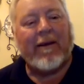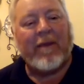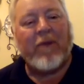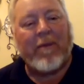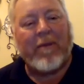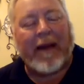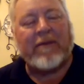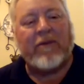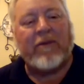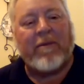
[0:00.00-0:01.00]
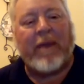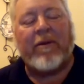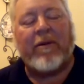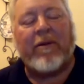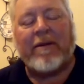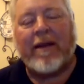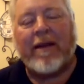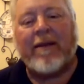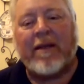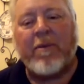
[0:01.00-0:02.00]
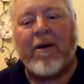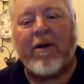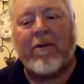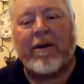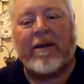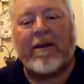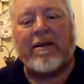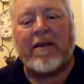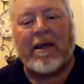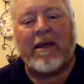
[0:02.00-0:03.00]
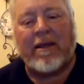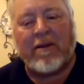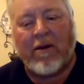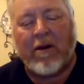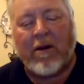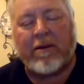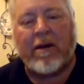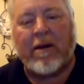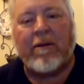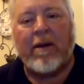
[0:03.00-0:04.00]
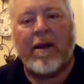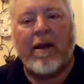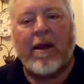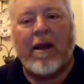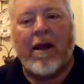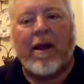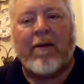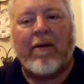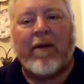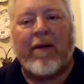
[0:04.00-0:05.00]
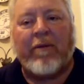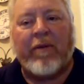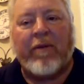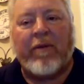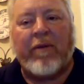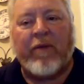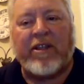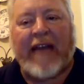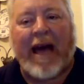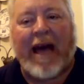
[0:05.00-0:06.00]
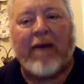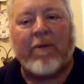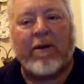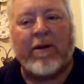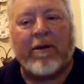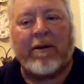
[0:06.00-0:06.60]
it brought back some good memories. And that's part of what this is also, you know, and we've reached out. We're going to,